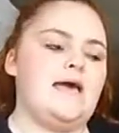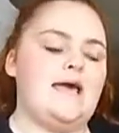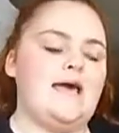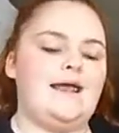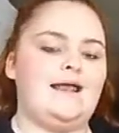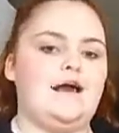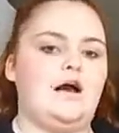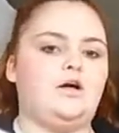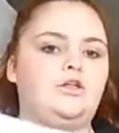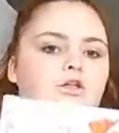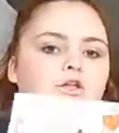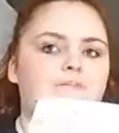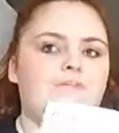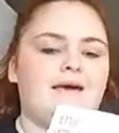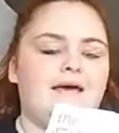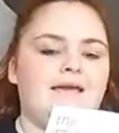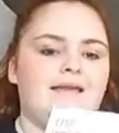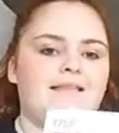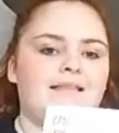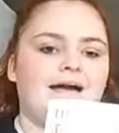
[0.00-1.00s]
and I only
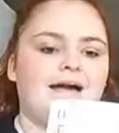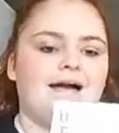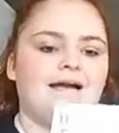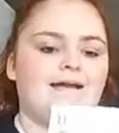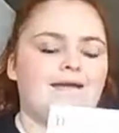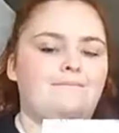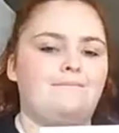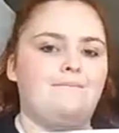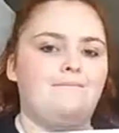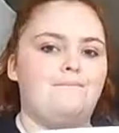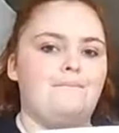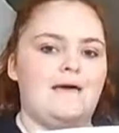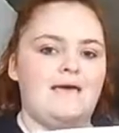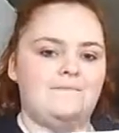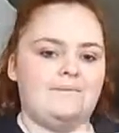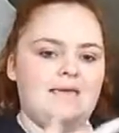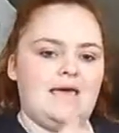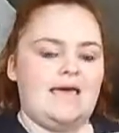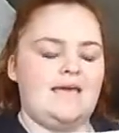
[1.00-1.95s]
paid like maybe